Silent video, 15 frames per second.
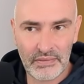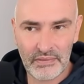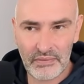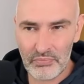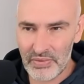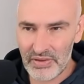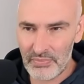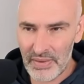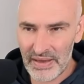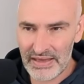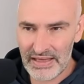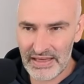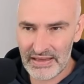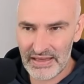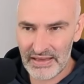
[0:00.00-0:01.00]
which my
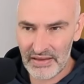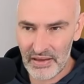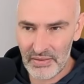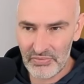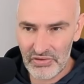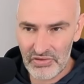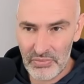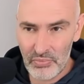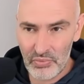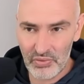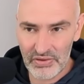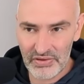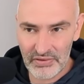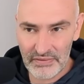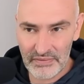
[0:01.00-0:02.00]
king can come to
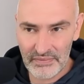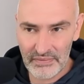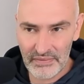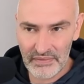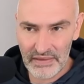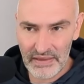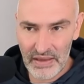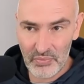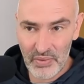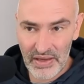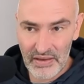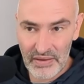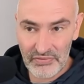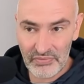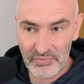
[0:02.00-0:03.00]
support. And why
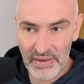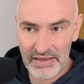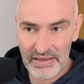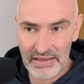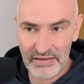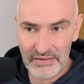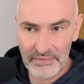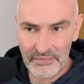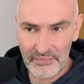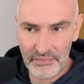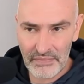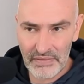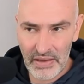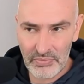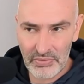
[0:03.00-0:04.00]
not for my king?
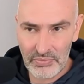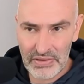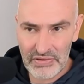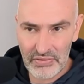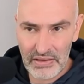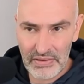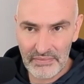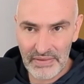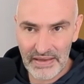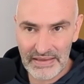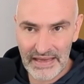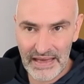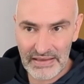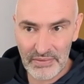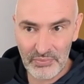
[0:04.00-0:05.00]
Come to b3,
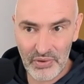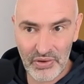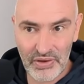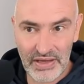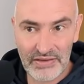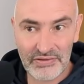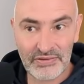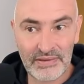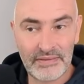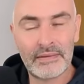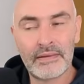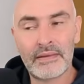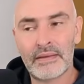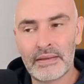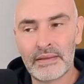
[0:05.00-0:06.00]
attack the pawn on a3.
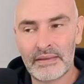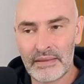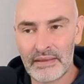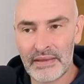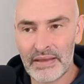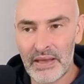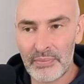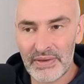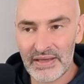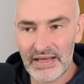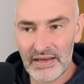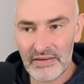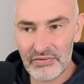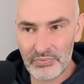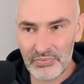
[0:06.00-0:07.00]
Now be
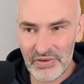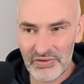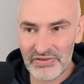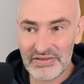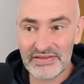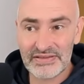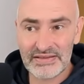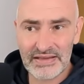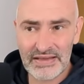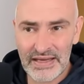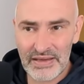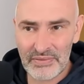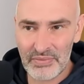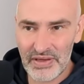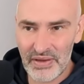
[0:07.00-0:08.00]
careful because this is a
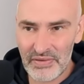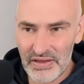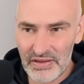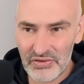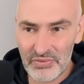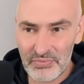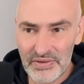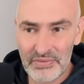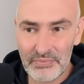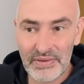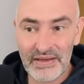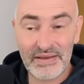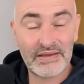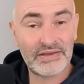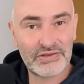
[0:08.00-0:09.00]
game without increment,
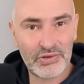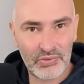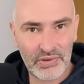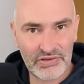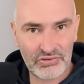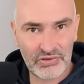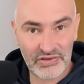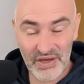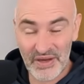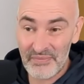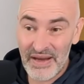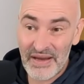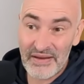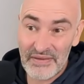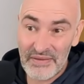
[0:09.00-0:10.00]
meaning there's no extra time
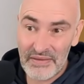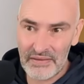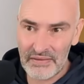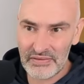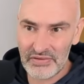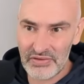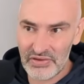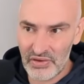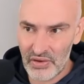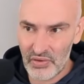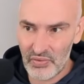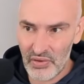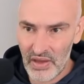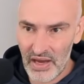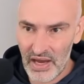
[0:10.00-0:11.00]
added.
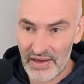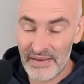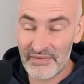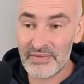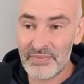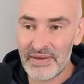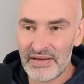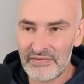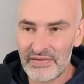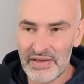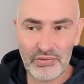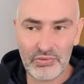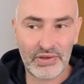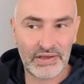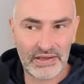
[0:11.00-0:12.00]
So I'll have to play
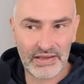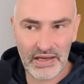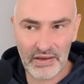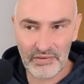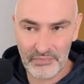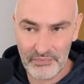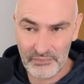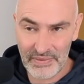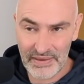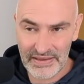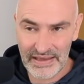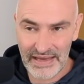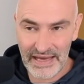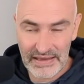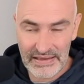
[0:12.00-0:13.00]
very quickly now. But
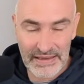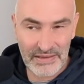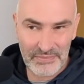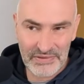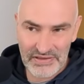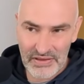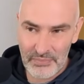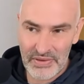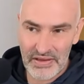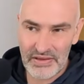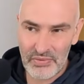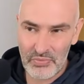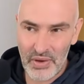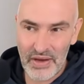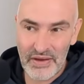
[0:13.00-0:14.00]
the end game is
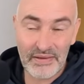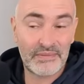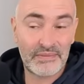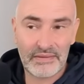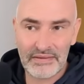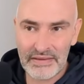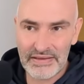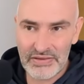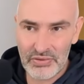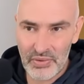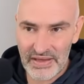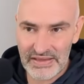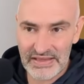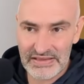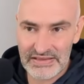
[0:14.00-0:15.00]
completely won. It's
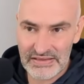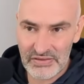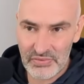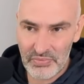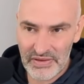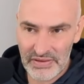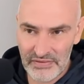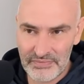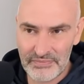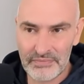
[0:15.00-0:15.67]
quite easy to win.